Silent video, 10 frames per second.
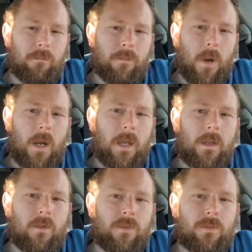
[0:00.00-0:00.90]
but
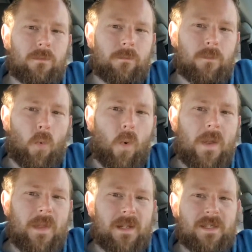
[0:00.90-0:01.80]
the
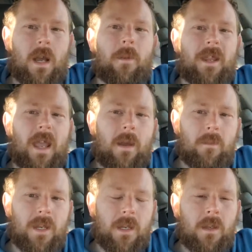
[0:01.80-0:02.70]
way that it's coming at
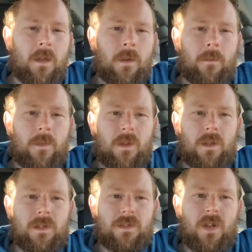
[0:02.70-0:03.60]
me
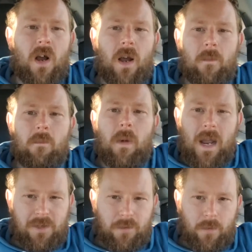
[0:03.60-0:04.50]
is not
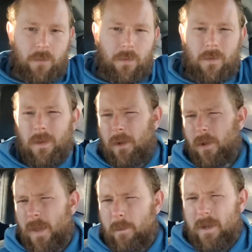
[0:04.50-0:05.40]
my truth. I don't know
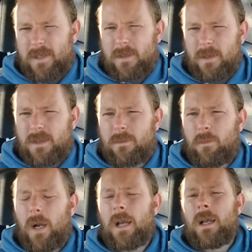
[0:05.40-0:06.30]
if that makes sense,
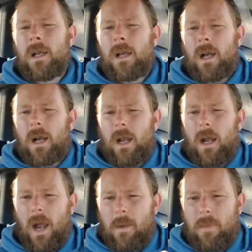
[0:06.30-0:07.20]
but
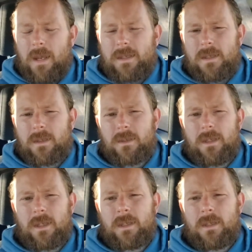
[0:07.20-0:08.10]
I
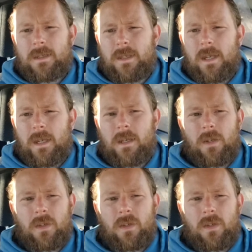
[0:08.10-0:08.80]
basically say,